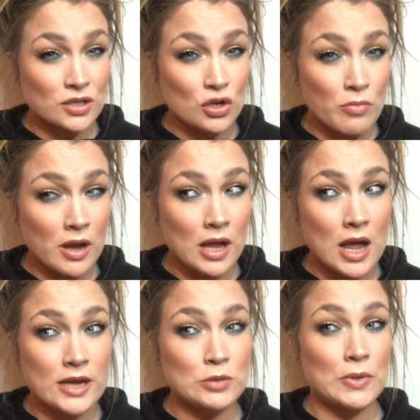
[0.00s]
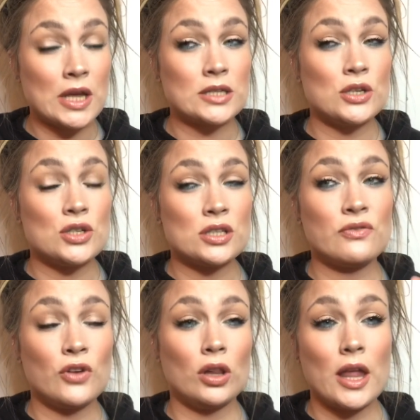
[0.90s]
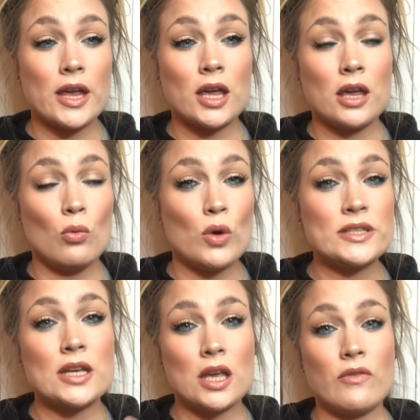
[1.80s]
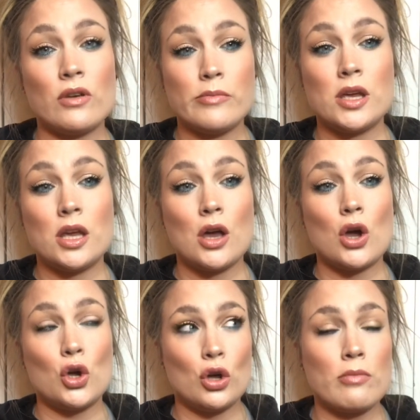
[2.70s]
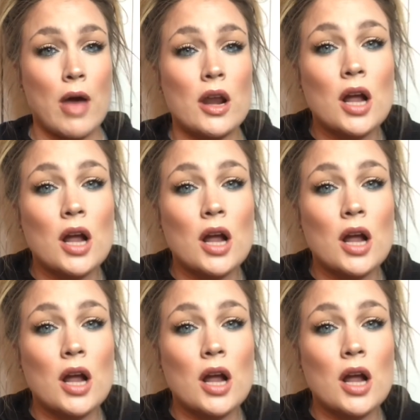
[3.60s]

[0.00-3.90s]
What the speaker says: under my eyes because I just feel like it wasn't giving me a good amount of